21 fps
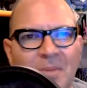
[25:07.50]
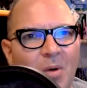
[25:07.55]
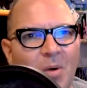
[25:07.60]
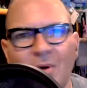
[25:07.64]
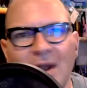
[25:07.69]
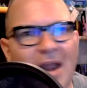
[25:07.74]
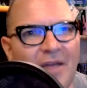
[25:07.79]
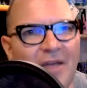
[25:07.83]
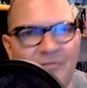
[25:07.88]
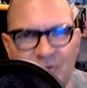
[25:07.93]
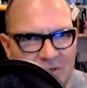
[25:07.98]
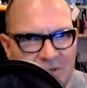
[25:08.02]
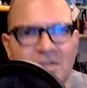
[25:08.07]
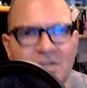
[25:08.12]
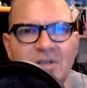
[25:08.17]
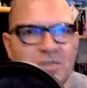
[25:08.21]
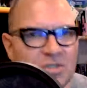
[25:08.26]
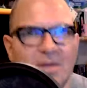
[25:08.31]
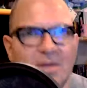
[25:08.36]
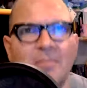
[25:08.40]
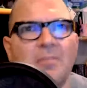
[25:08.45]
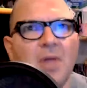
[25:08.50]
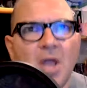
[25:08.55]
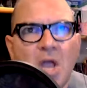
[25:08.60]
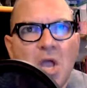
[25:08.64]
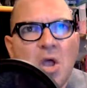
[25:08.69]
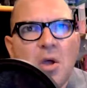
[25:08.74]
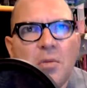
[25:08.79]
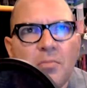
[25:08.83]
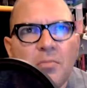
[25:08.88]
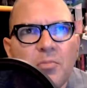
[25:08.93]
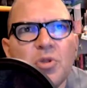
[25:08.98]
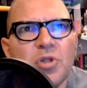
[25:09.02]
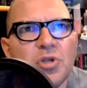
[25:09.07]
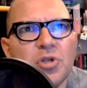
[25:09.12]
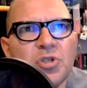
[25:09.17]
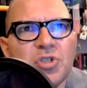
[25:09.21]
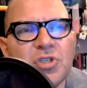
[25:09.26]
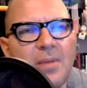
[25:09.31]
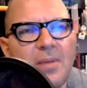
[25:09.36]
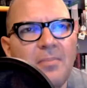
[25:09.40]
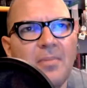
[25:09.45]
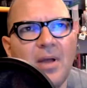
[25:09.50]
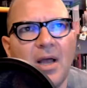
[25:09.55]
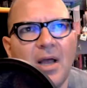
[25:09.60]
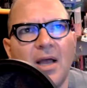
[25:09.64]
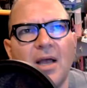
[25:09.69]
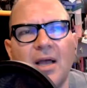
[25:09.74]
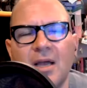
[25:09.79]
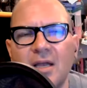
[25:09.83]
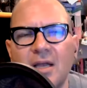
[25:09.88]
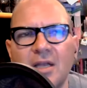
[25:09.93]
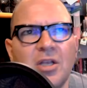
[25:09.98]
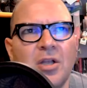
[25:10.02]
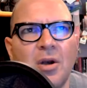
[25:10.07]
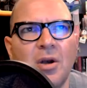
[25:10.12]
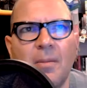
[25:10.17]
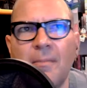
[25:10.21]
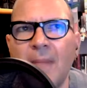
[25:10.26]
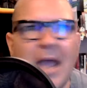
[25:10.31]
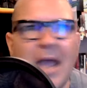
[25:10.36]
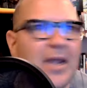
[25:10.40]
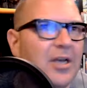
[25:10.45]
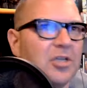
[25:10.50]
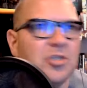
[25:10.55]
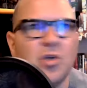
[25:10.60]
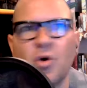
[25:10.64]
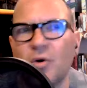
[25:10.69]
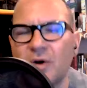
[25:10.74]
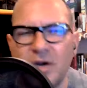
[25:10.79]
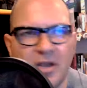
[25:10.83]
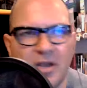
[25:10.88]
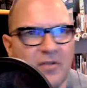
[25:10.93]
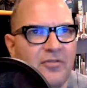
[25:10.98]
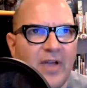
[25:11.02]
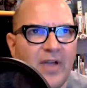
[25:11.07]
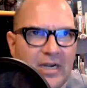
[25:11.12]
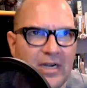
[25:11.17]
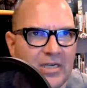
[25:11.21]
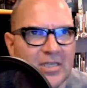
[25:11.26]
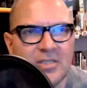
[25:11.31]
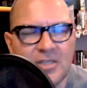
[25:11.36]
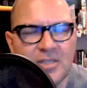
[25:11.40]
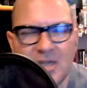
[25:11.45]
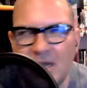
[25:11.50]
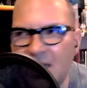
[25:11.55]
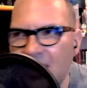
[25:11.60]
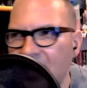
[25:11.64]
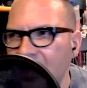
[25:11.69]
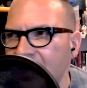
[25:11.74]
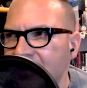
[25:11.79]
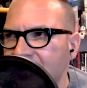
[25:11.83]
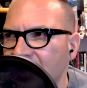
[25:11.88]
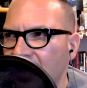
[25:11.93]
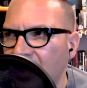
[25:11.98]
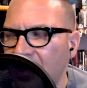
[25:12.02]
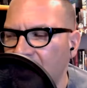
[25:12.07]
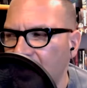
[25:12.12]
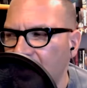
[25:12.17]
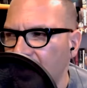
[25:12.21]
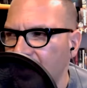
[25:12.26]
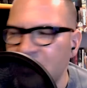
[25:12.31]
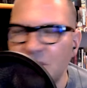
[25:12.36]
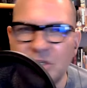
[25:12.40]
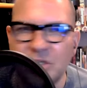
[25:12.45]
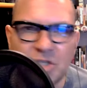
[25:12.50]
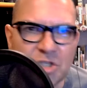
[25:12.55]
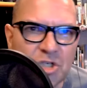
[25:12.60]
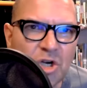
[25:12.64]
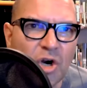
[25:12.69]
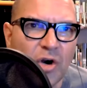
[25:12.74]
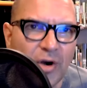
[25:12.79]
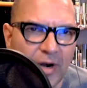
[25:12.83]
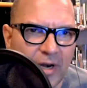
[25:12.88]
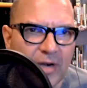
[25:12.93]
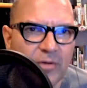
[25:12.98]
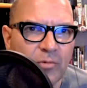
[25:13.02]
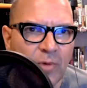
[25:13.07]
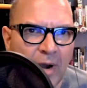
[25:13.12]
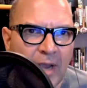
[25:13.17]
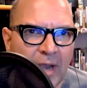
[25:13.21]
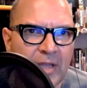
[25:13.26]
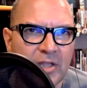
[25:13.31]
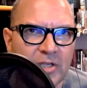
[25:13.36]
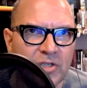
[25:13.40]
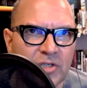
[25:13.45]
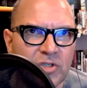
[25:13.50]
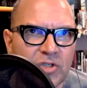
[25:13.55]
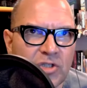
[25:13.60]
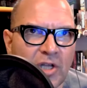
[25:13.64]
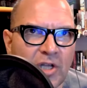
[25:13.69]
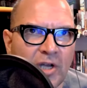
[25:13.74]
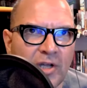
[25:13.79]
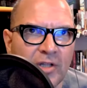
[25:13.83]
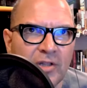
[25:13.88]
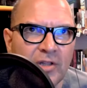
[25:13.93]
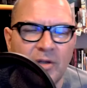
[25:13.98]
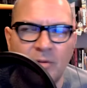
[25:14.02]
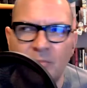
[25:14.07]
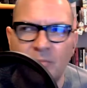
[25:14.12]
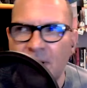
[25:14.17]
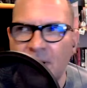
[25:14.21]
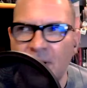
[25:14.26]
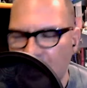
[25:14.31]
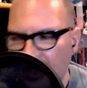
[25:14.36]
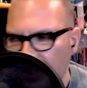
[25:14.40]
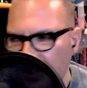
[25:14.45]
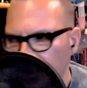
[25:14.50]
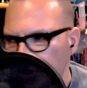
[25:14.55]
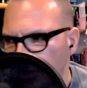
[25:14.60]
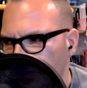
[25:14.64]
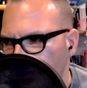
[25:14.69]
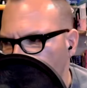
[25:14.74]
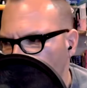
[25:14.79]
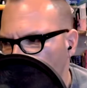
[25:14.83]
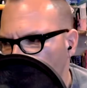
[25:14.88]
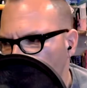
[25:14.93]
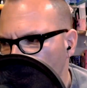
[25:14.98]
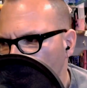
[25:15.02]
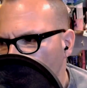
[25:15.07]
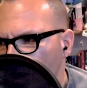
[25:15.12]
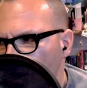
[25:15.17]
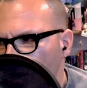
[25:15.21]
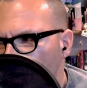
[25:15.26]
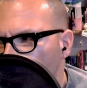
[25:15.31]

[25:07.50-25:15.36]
But whatever. There's some there's some uh, you know minatory effect. It's a it's a it's a deterrent, right? This the the regulation. Mm-hmm